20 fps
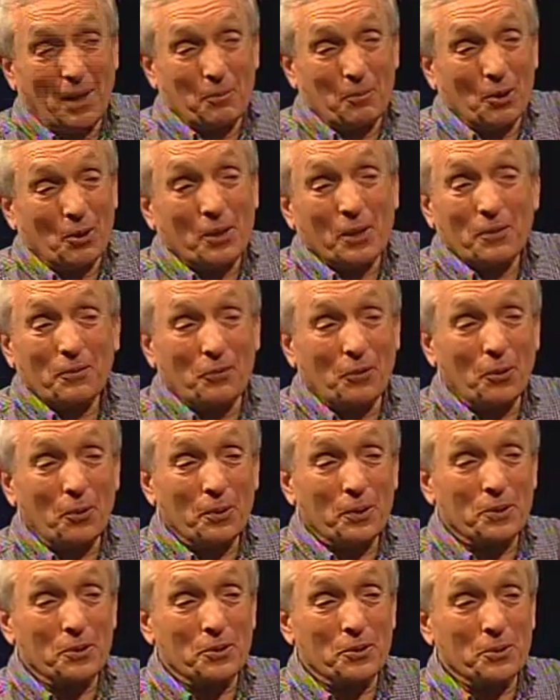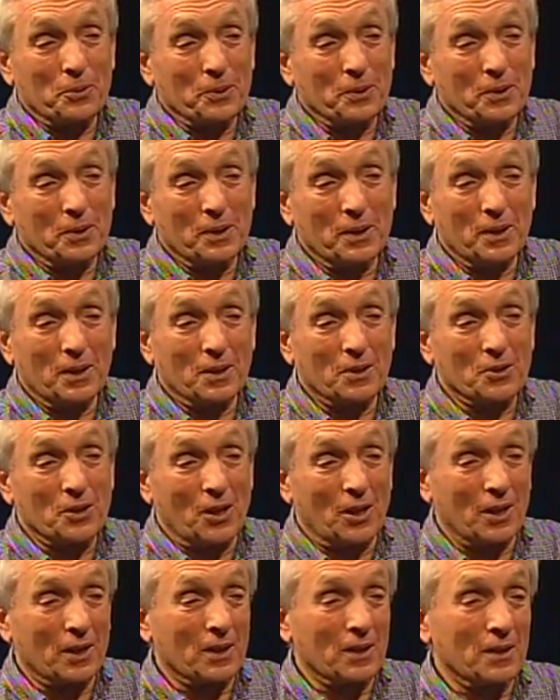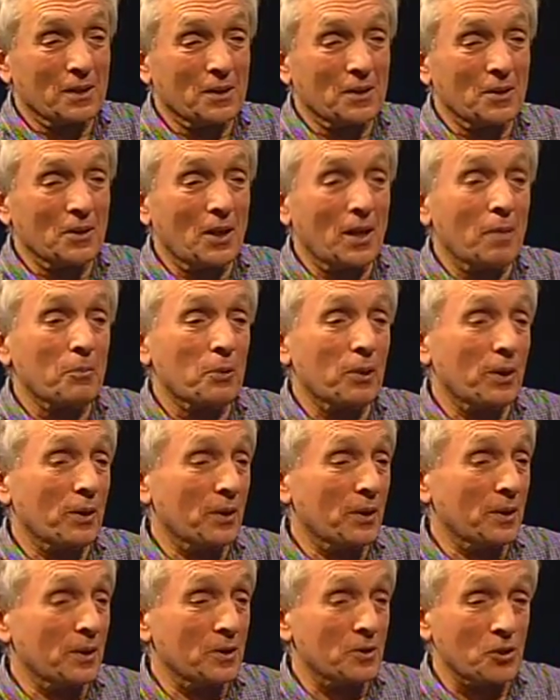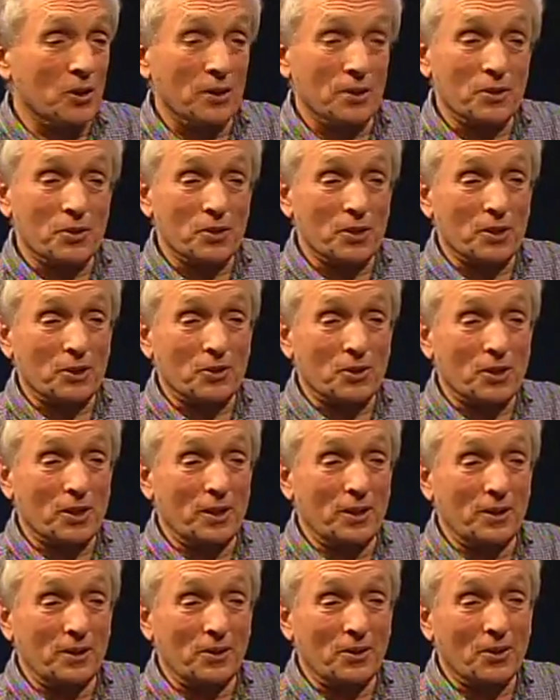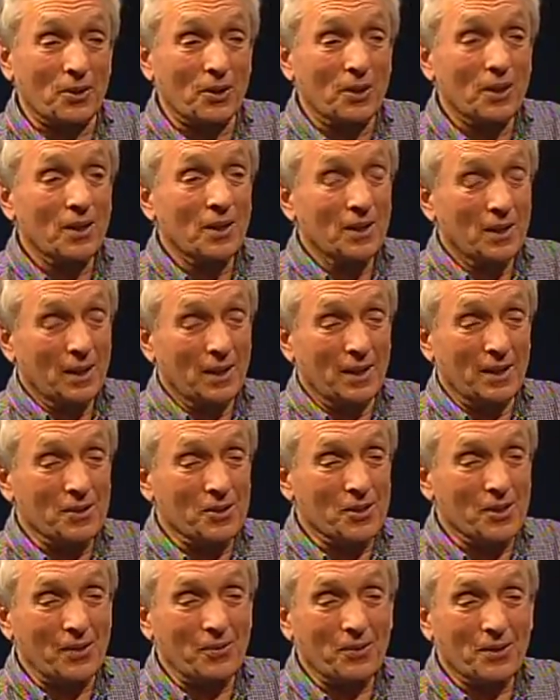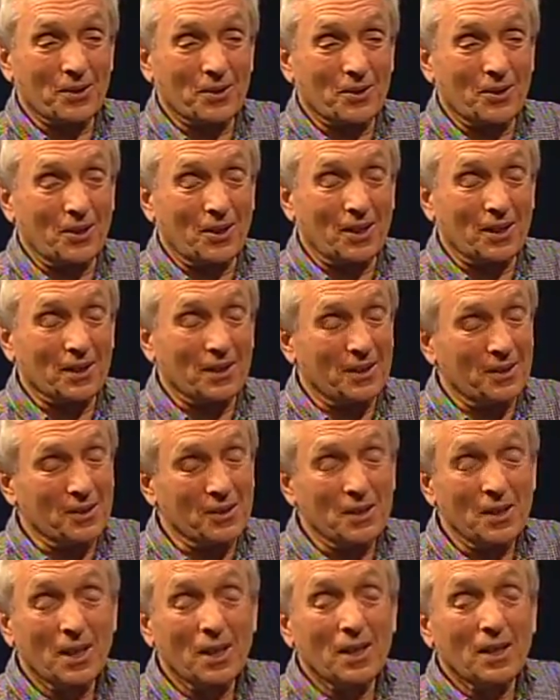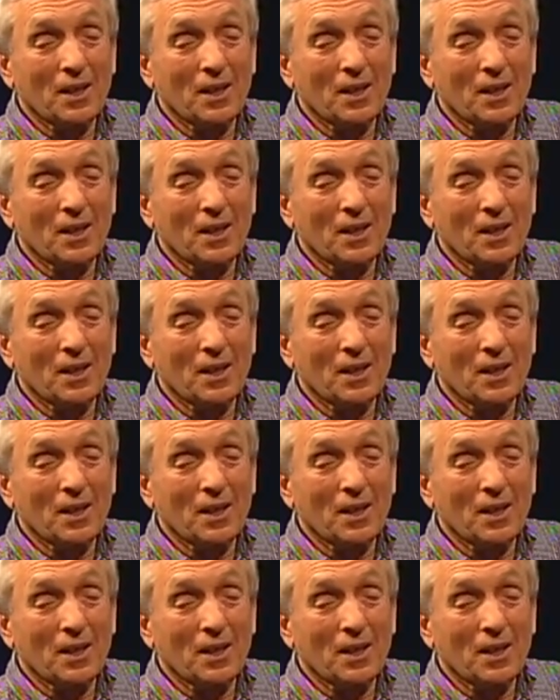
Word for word: I'm looking forward to doing the uh, talk at the library. I think it's on the 16th. It is February at 7 o'clock. And, yep.